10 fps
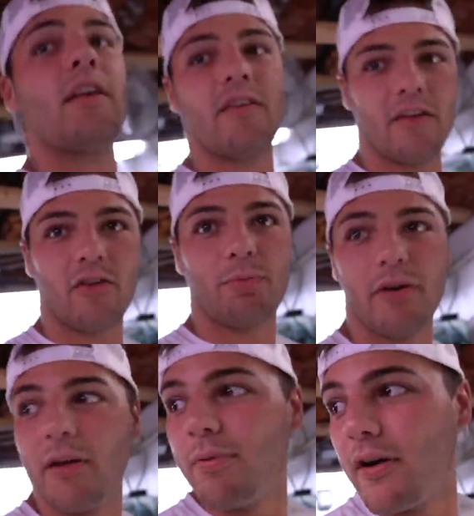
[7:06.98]
Such a
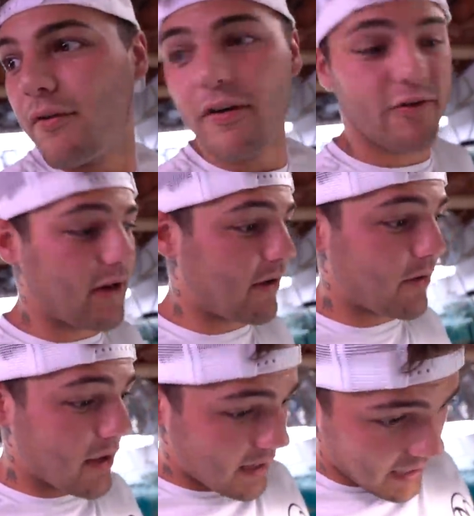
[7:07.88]
pretty, pretty fish. Now,
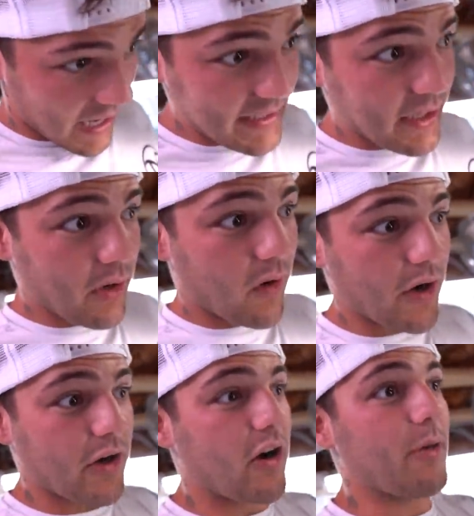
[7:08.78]
I can go
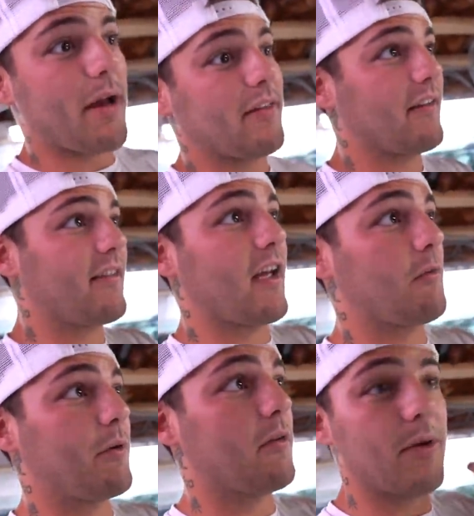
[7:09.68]
on and on about these tanks,
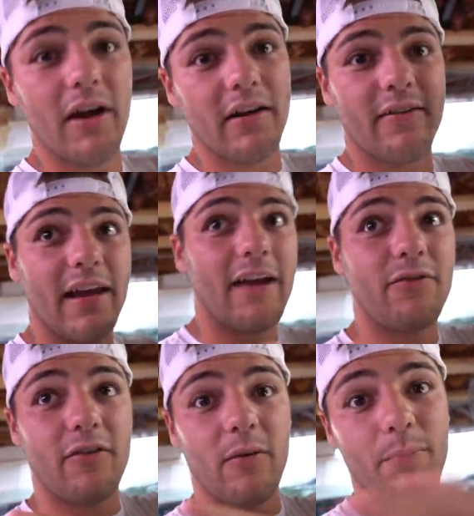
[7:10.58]
but to be honest, they have
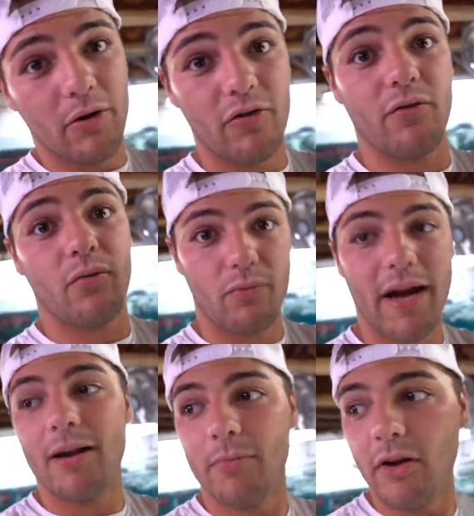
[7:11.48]
just a bunch of
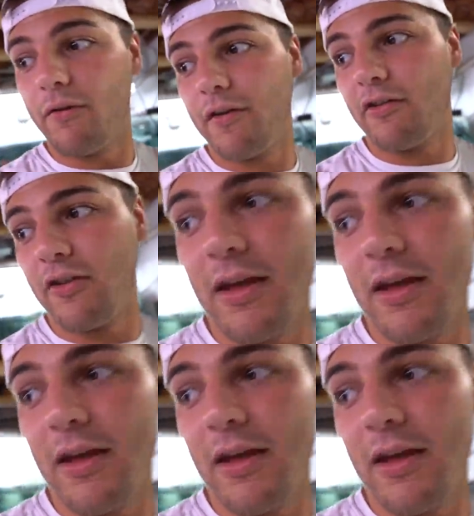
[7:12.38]
random little fish in